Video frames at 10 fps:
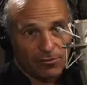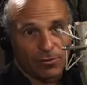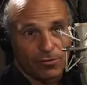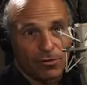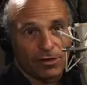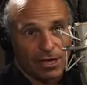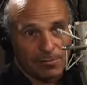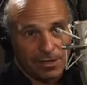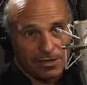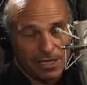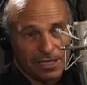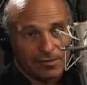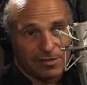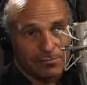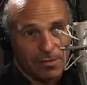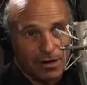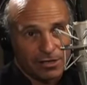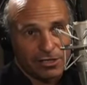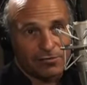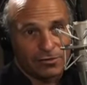over with oil company executives in
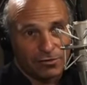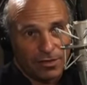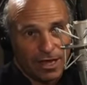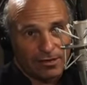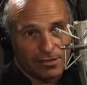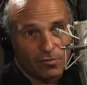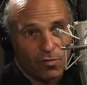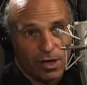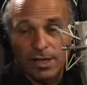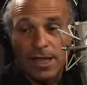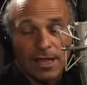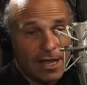March of 2001.